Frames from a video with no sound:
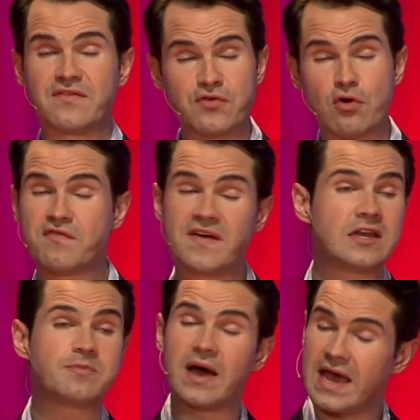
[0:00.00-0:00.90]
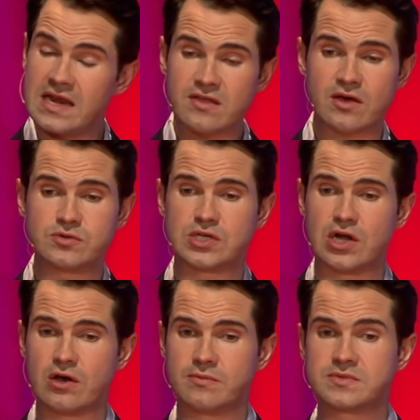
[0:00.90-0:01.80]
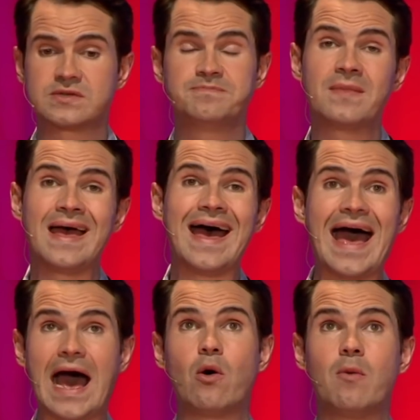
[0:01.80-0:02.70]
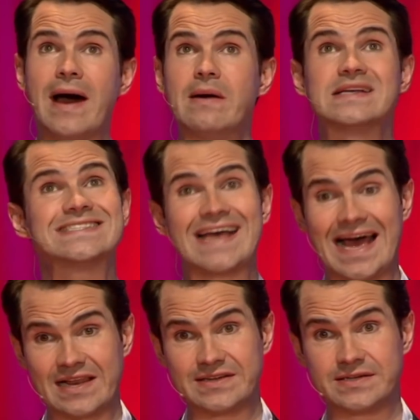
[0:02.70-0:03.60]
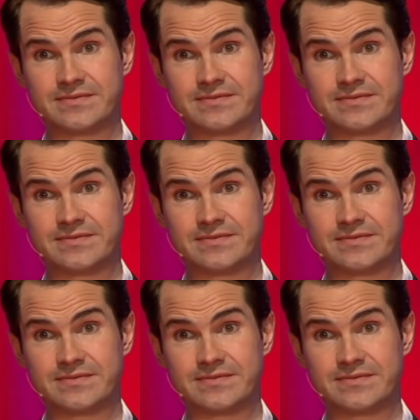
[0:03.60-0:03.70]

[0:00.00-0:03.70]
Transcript: if you're offended by any of those terms, how about a salad?